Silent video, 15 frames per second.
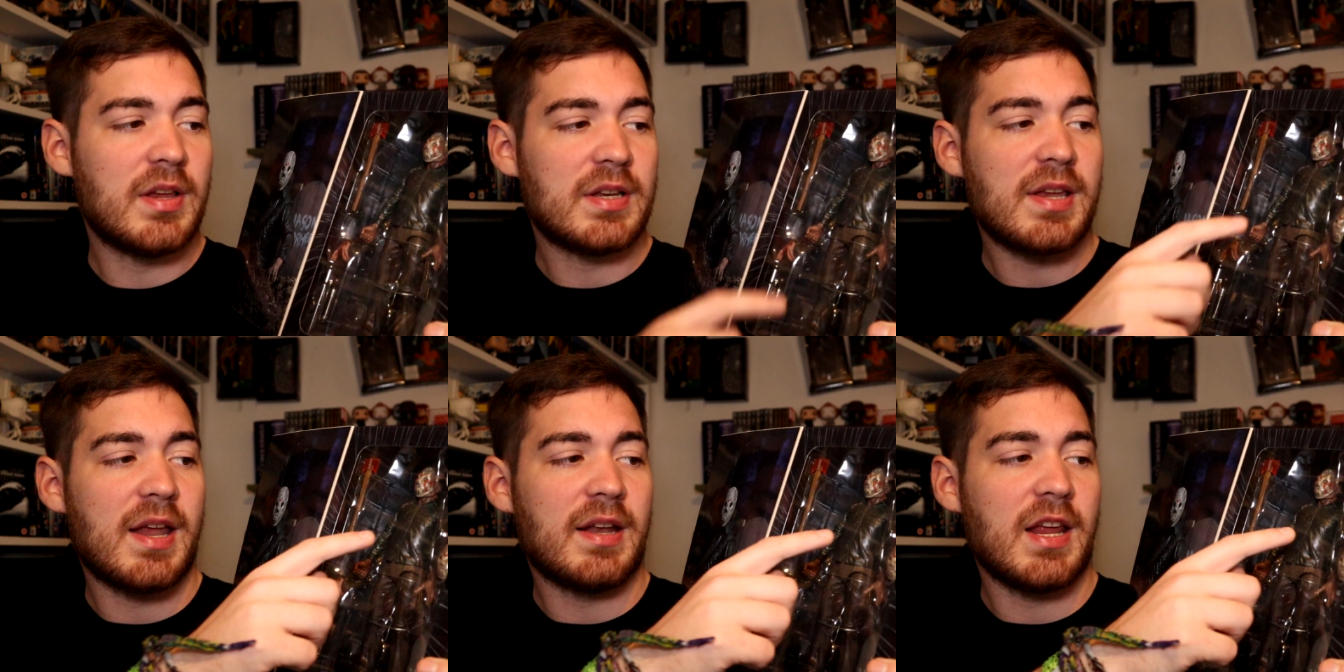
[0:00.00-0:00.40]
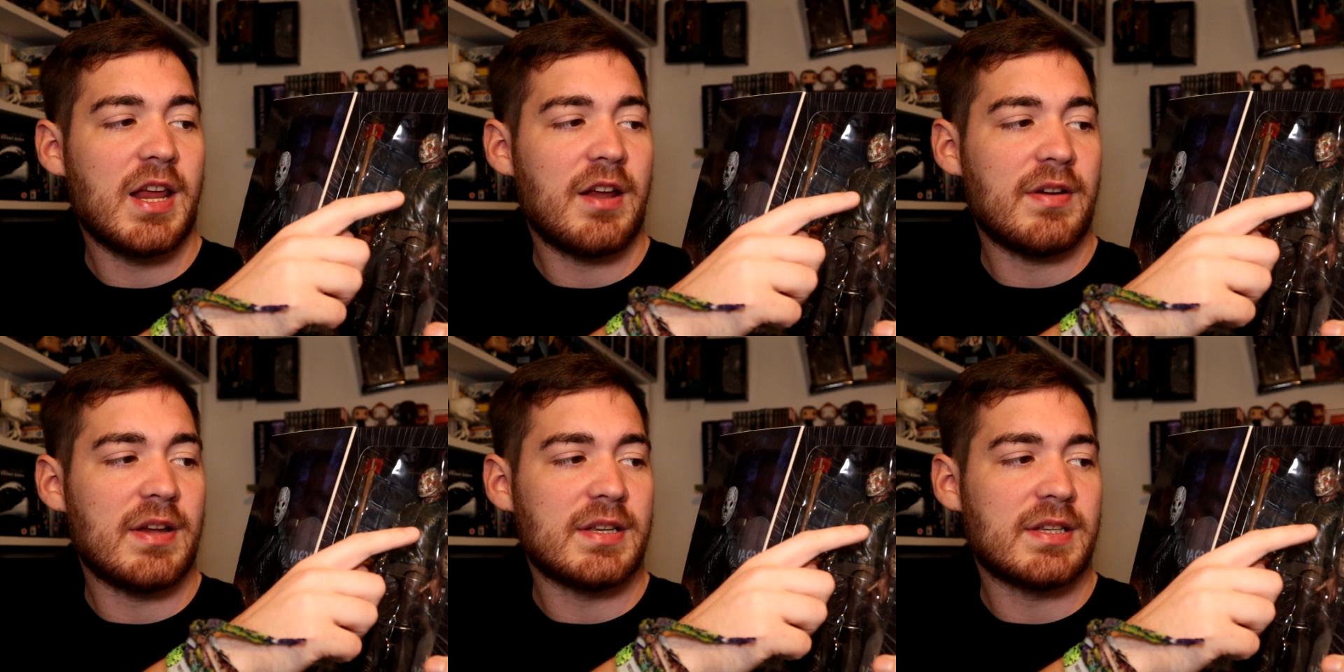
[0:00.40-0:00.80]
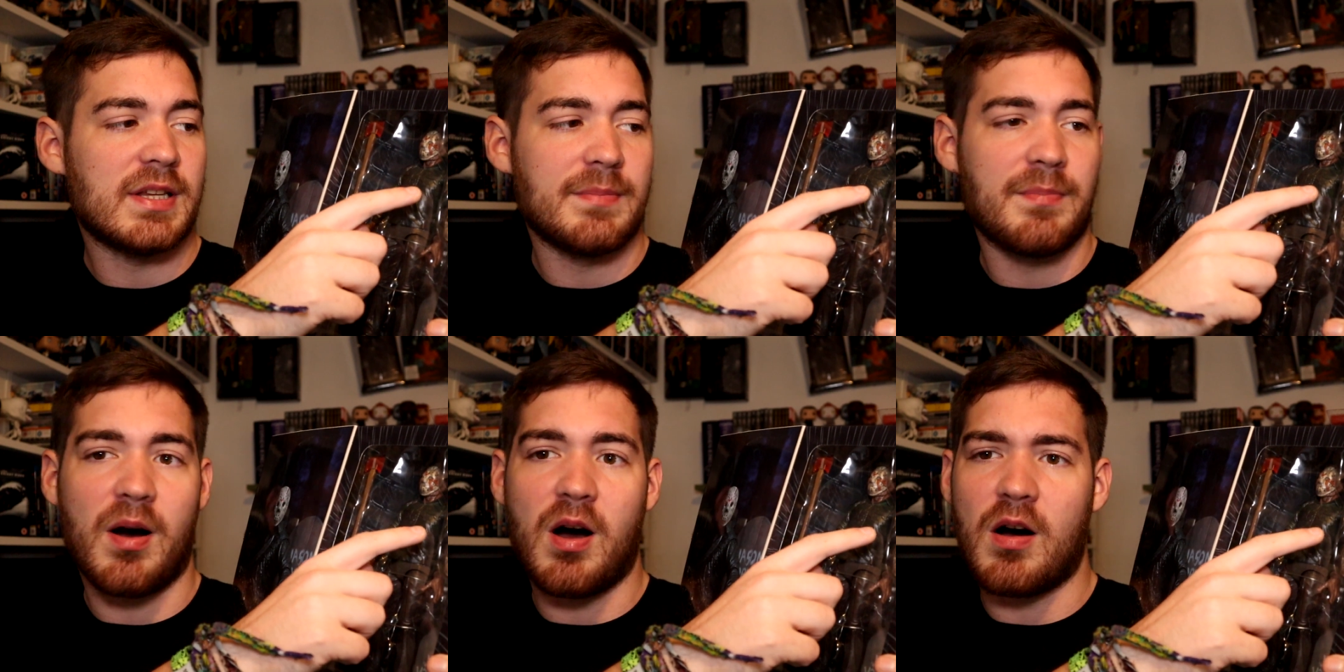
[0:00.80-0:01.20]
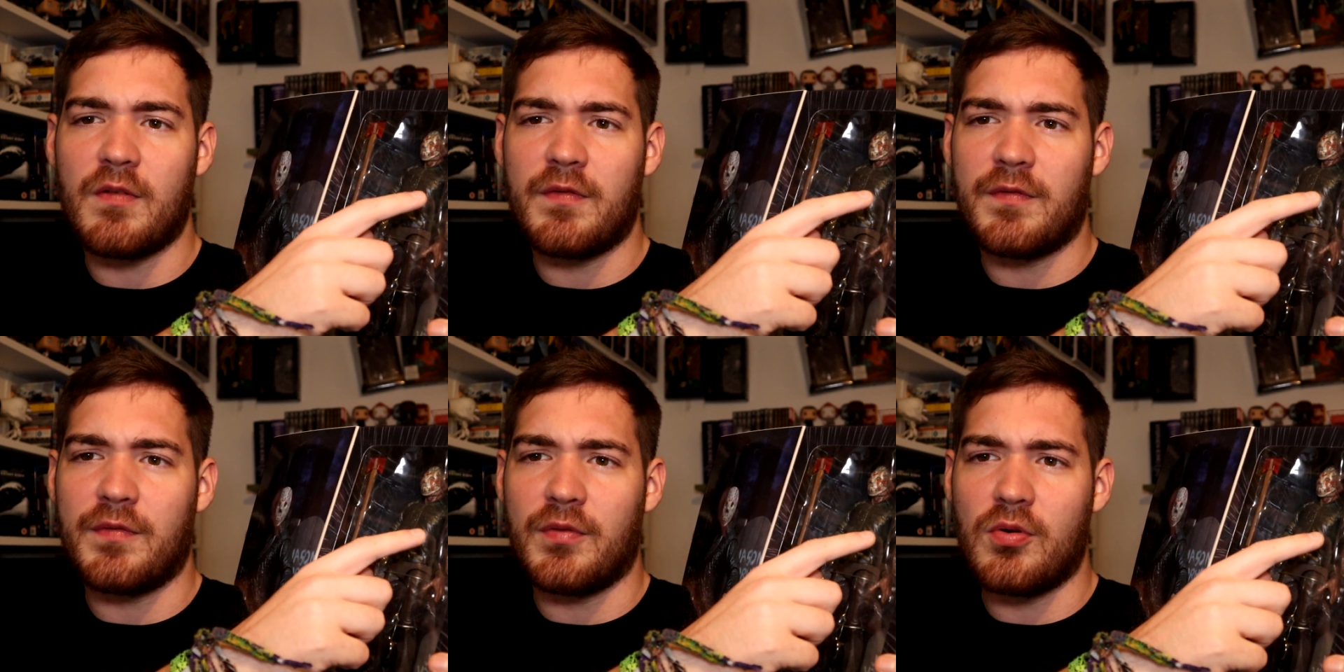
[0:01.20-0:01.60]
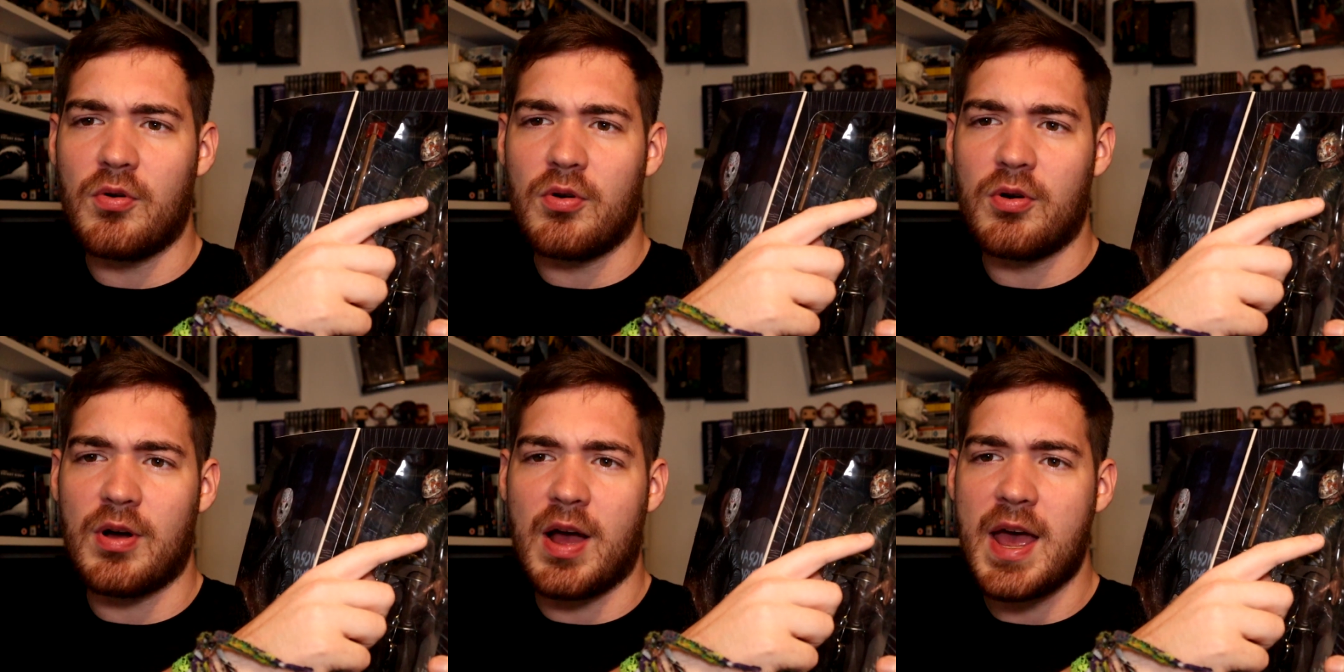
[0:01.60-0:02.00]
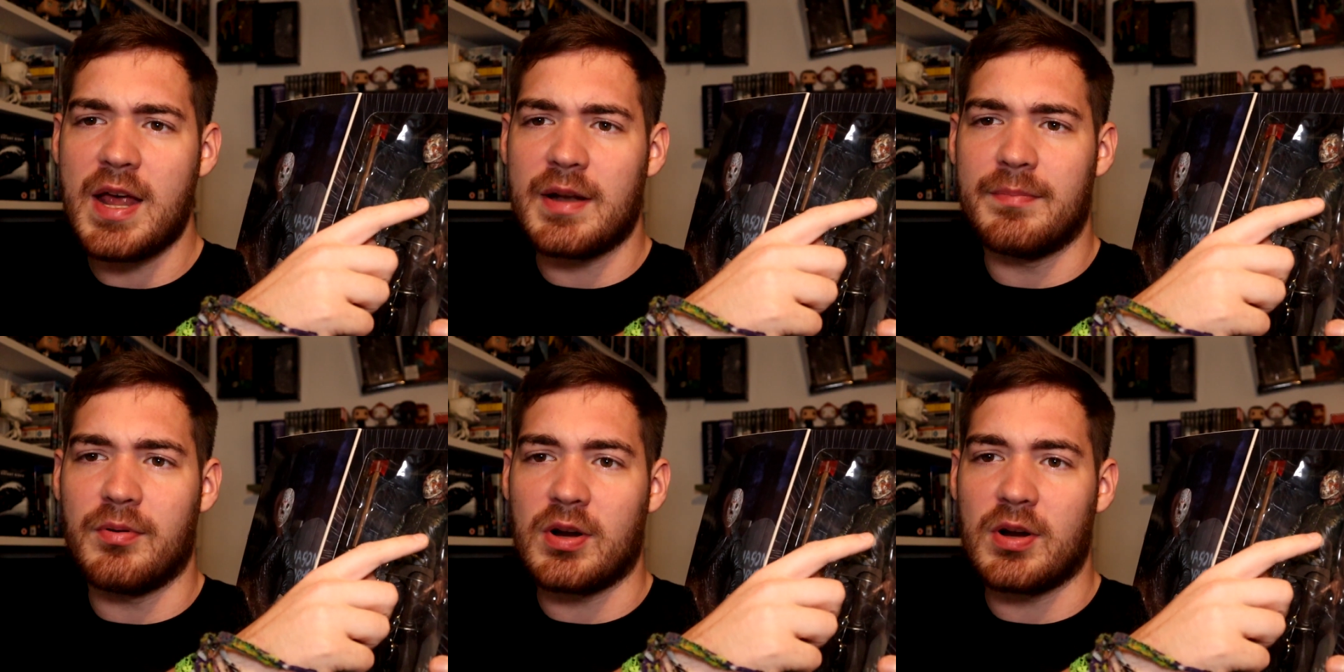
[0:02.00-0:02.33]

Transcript: This head here is the Part 4 head,